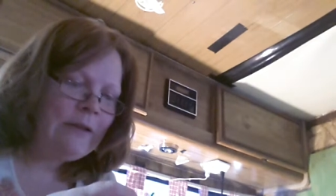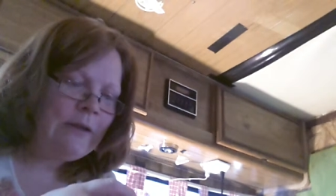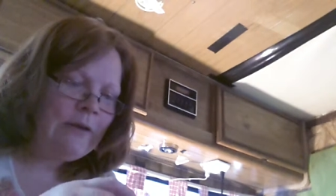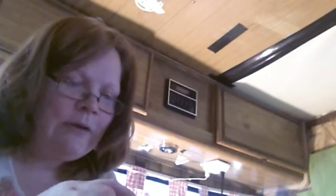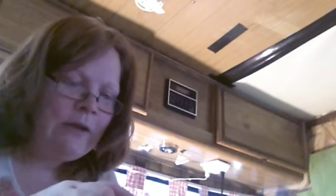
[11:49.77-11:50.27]

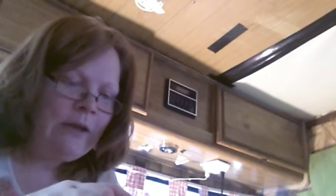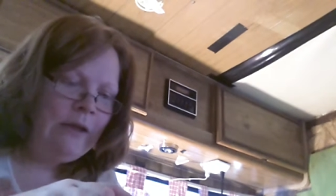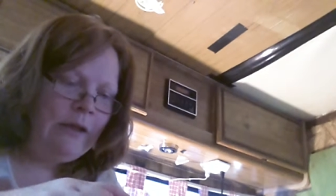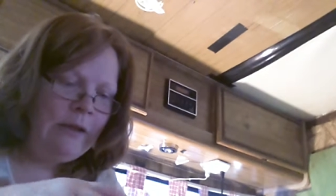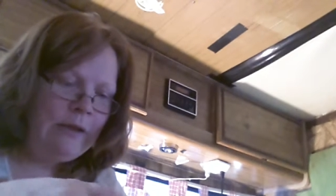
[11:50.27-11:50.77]

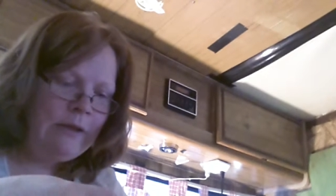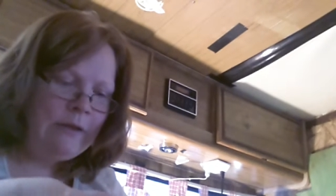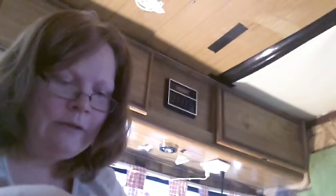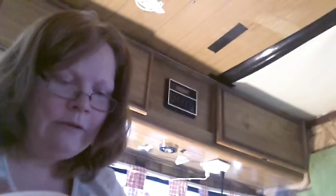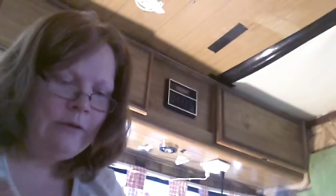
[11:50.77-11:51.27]
Alright,
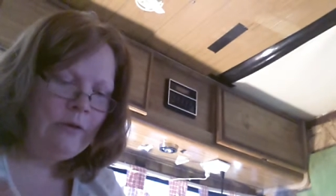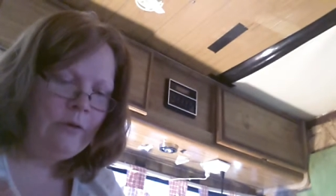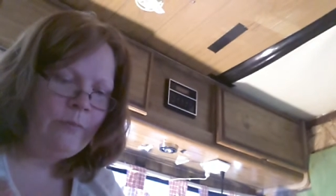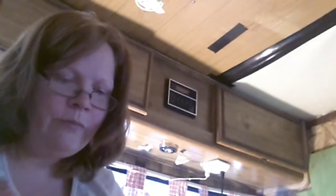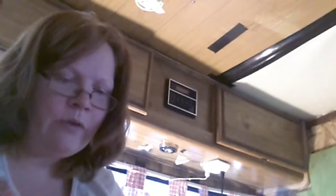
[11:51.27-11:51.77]

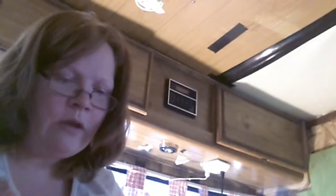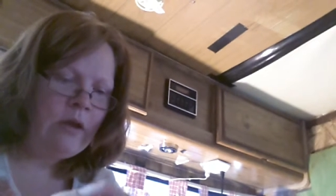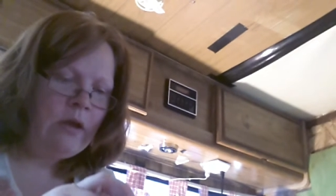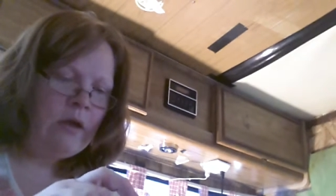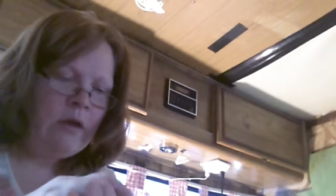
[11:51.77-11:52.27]
so
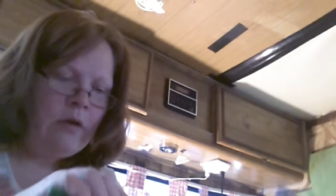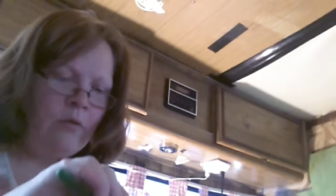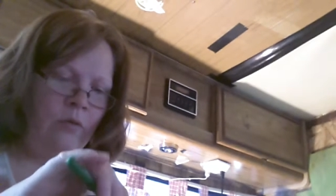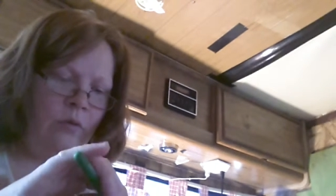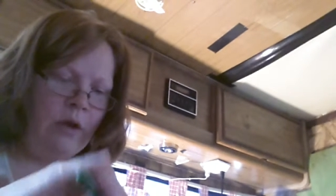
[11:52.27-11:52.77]

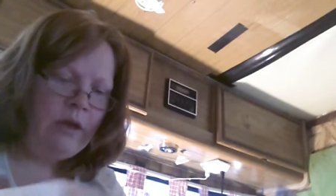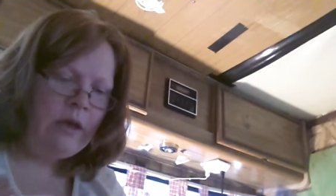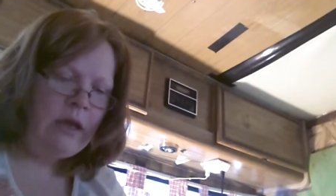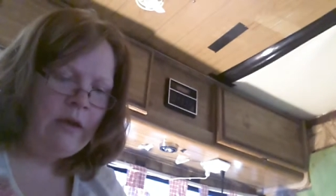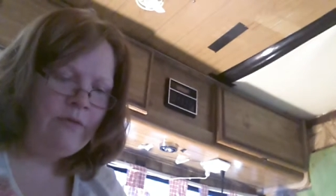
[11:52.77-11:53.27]

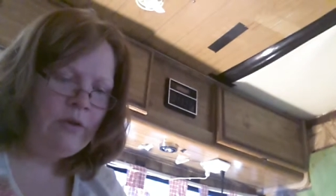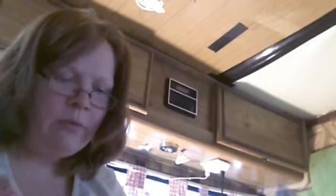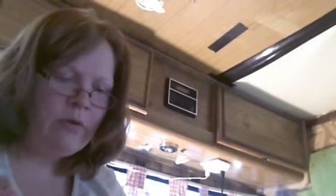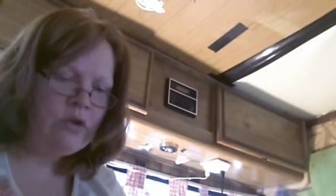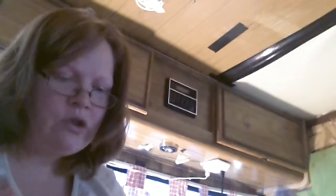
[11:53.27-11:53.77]
1 half
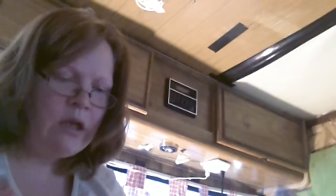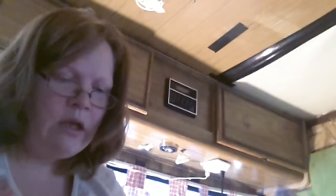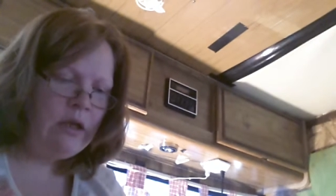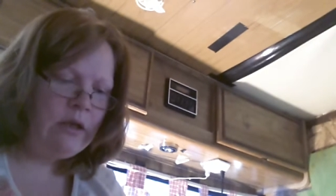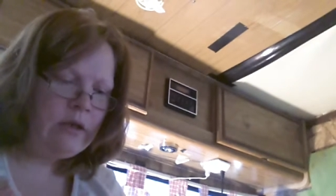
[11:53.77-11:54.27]
double
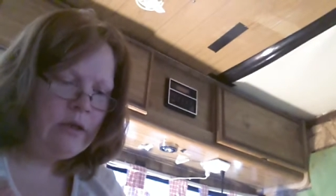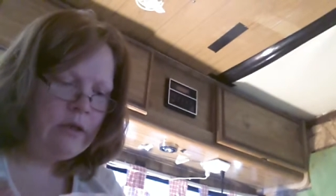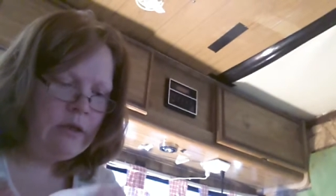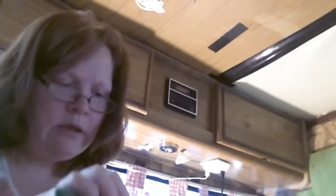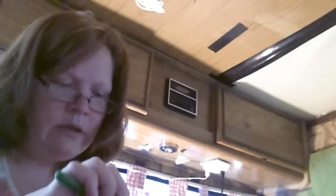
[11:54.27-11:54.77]
crochet.
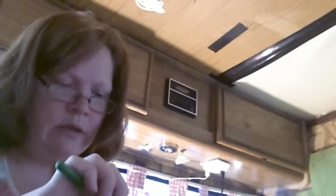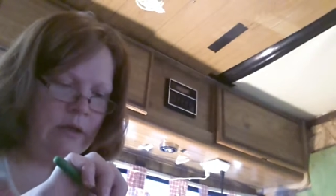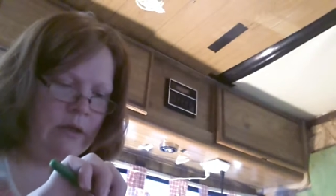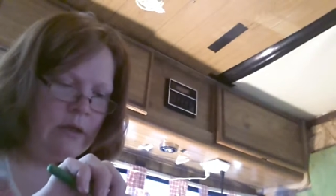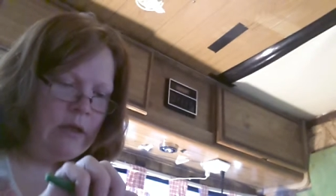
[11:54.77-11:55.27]

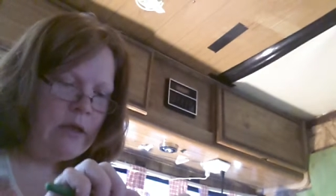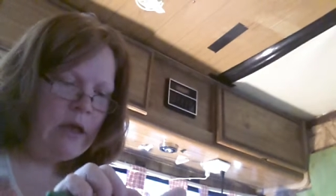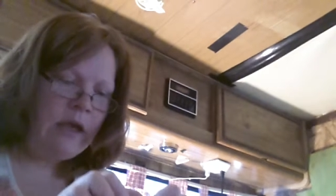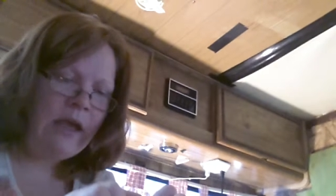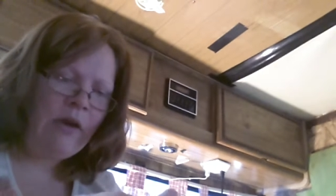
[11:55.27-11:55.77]

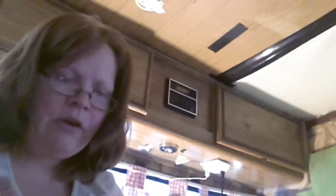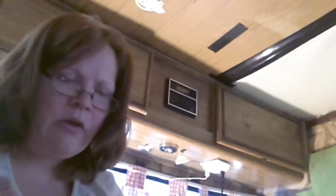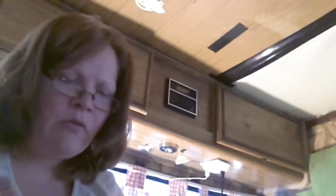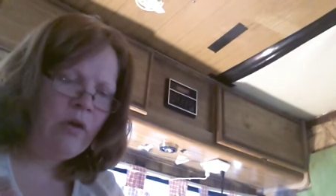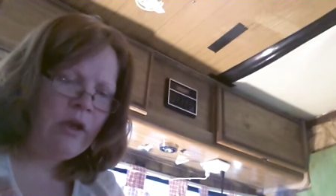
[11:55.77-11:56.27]
I count
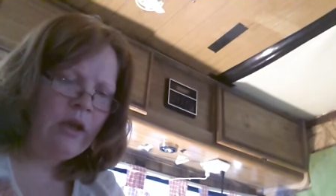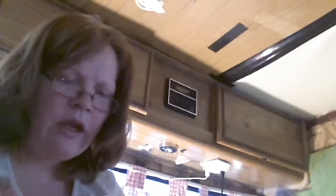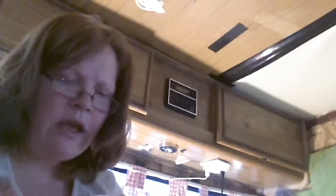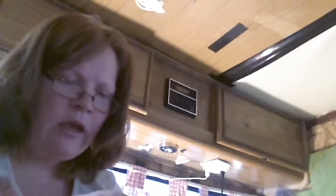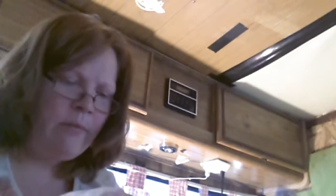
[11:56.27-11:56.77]
it
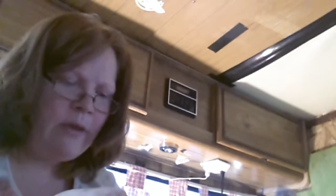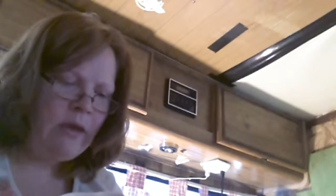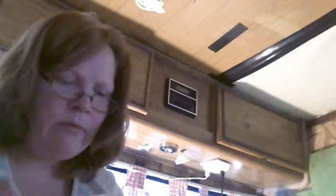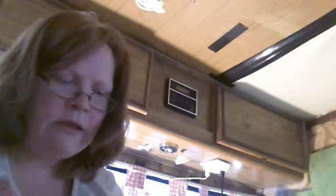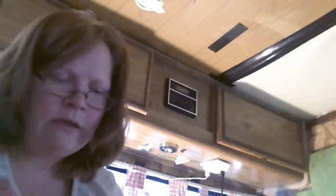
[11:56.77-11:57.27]
1
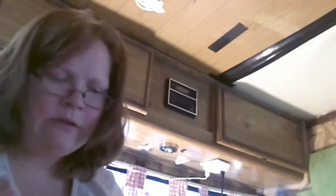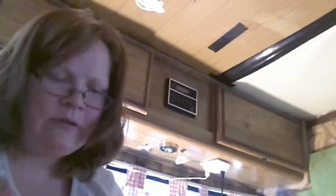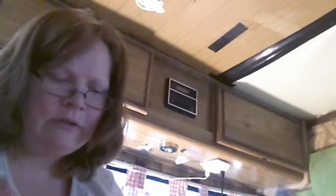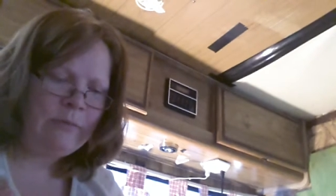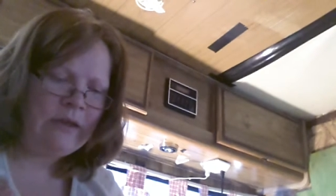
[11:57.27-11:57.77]
AB because
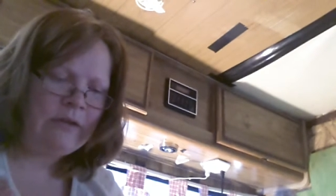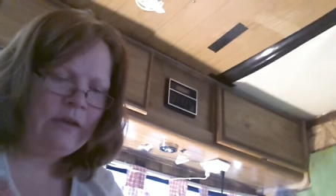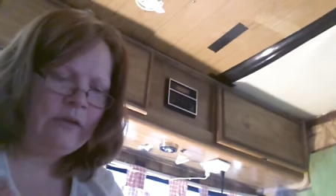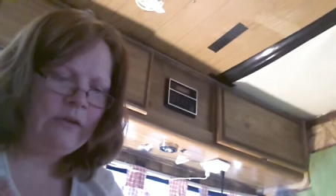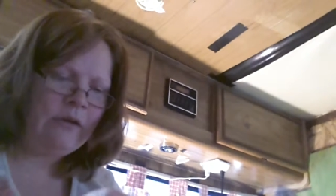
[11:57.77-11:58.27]
it just makes
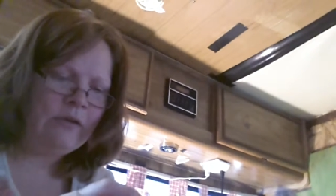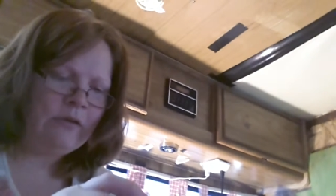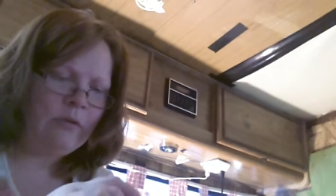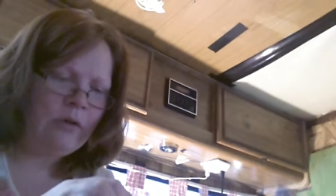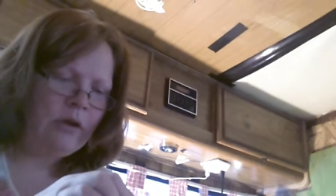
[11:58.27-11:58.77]
it easier.
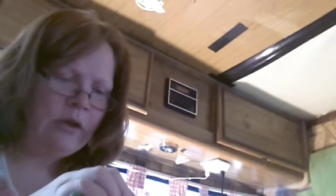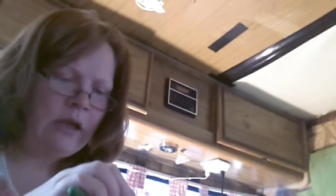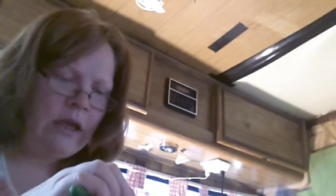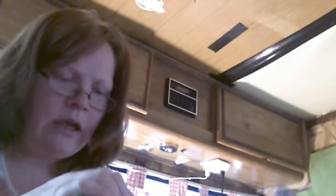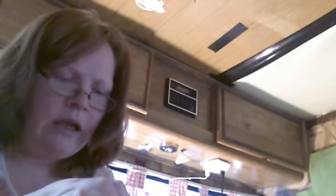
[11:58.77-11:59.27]
So we're on
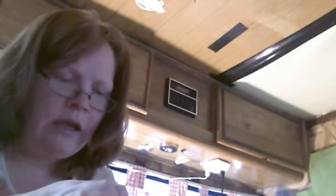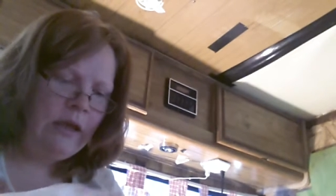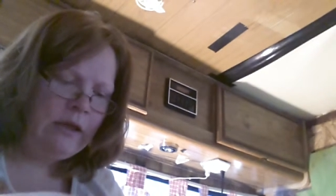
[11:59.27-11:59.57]
A.